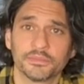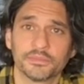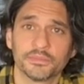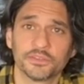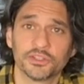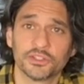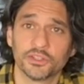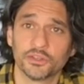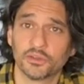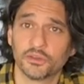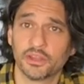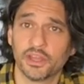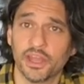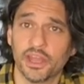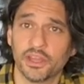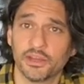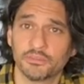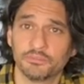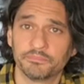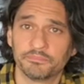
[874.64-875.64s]
Till
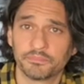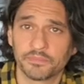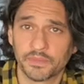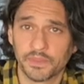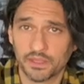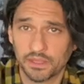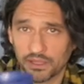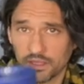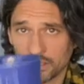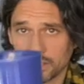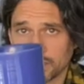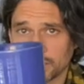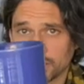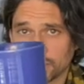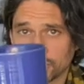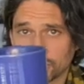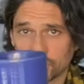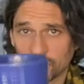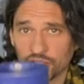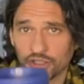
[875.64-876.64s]
then,
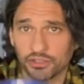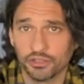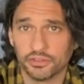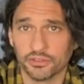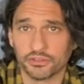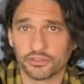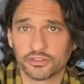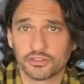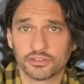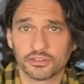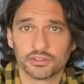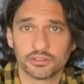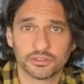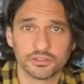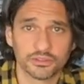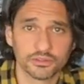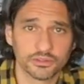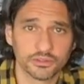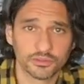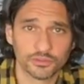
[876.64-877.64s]
cheers
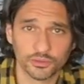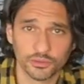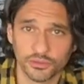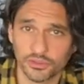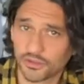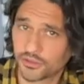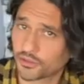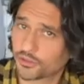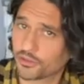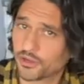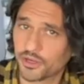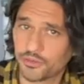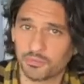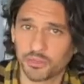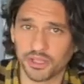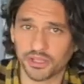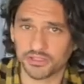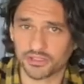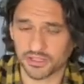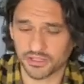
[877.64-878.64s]
to another great
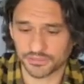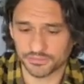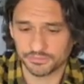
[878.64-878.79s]
painting.